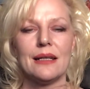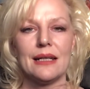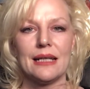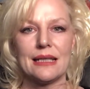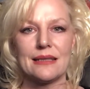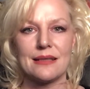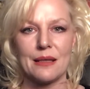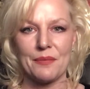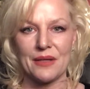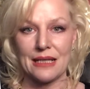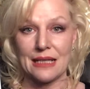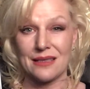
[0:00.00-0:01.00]
It's
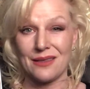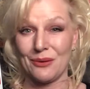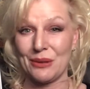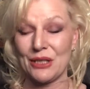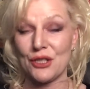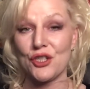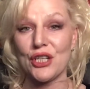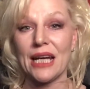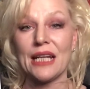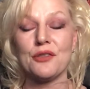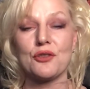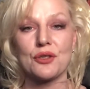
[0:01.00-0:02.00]
something that's going to
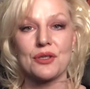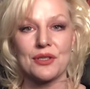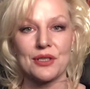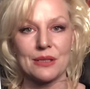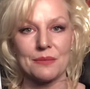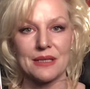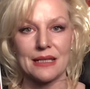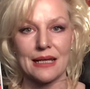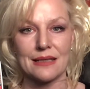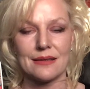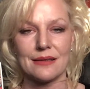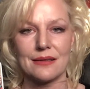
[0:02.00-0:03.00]
change your
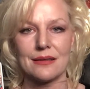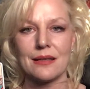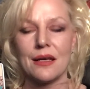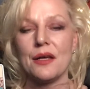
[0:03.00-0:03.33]
circumstances.